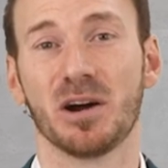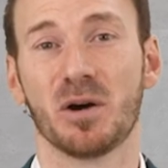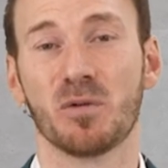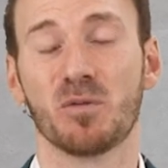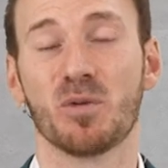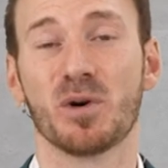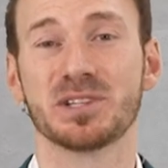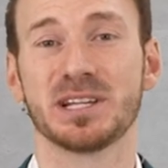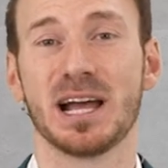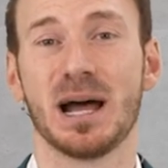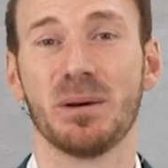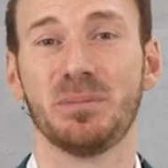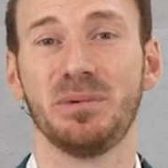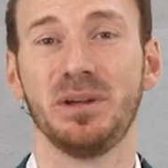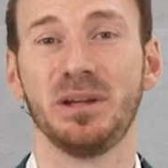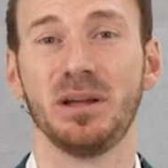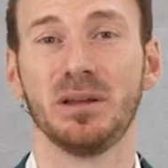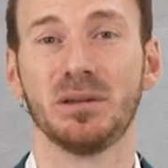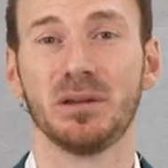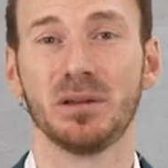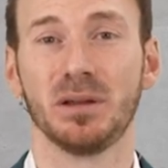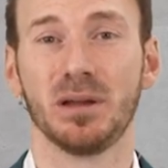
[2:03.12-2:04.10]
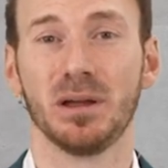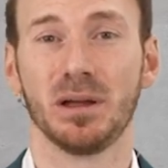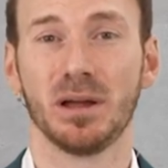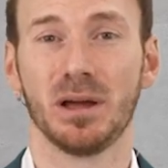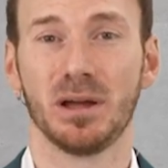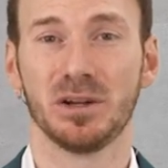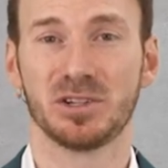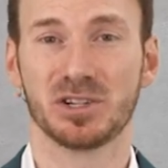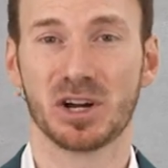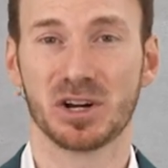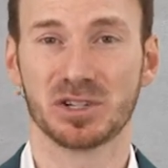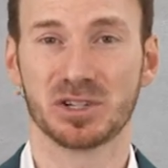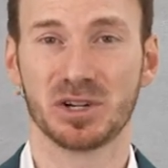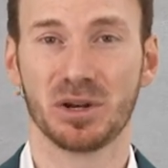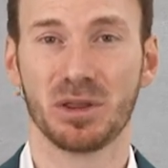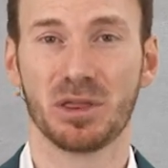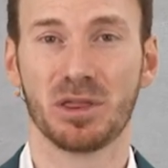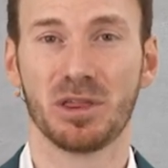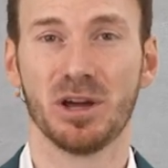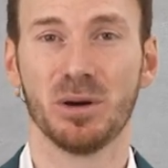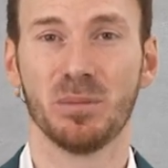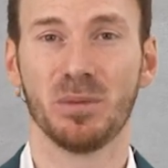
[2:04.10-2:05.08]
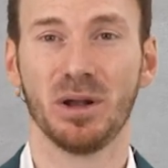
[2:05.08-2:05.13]
of what's happening in the junction
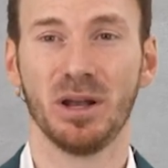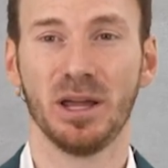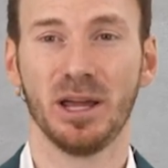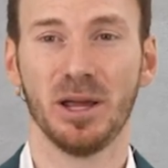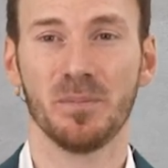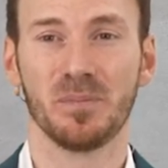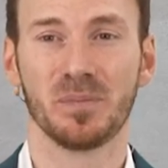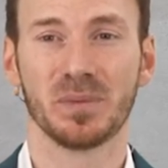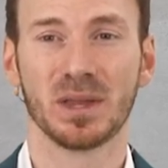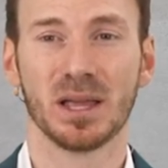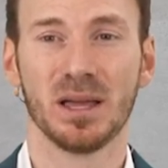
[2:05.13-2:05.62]
thermally.